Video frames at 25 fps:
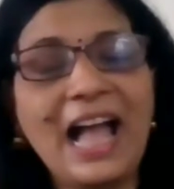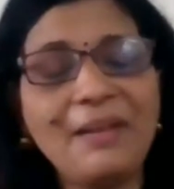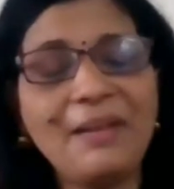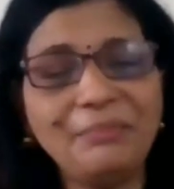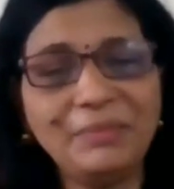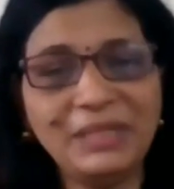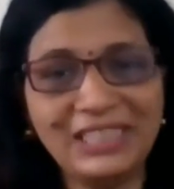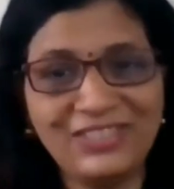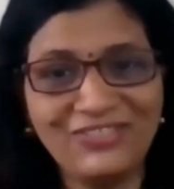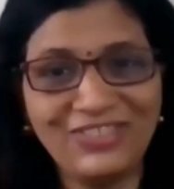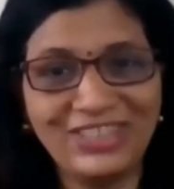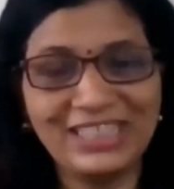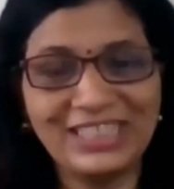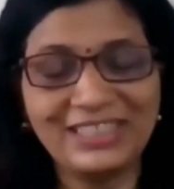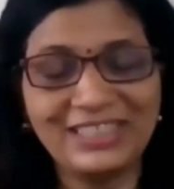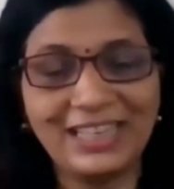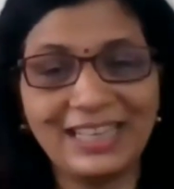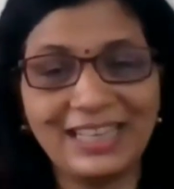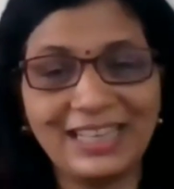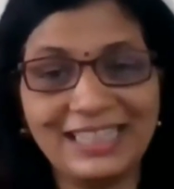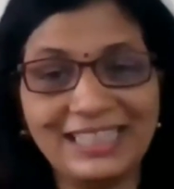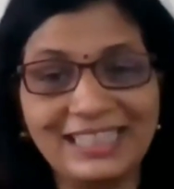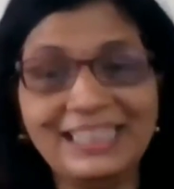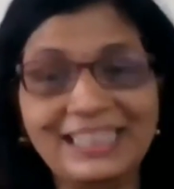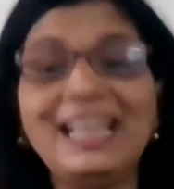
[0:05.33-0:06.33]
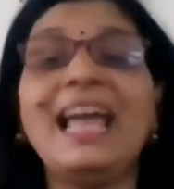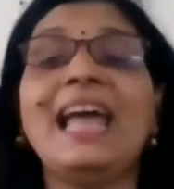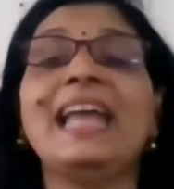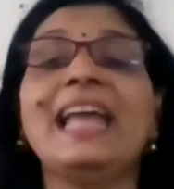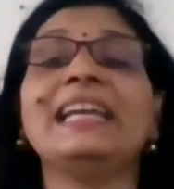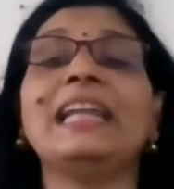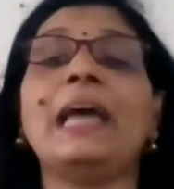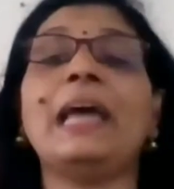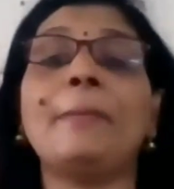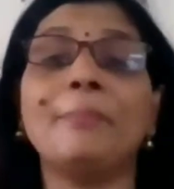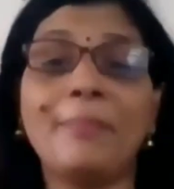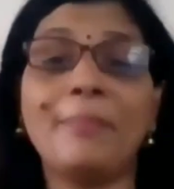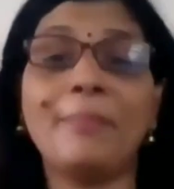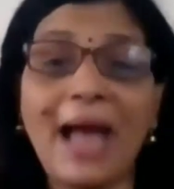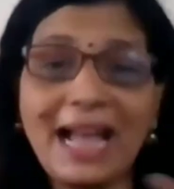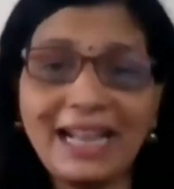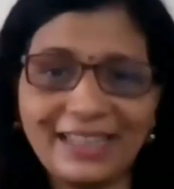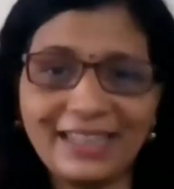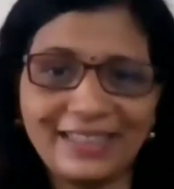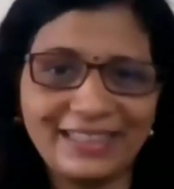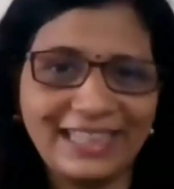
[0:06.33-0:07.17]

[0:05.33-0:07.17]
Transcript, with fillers: I'm Miss Vaishali and I'm back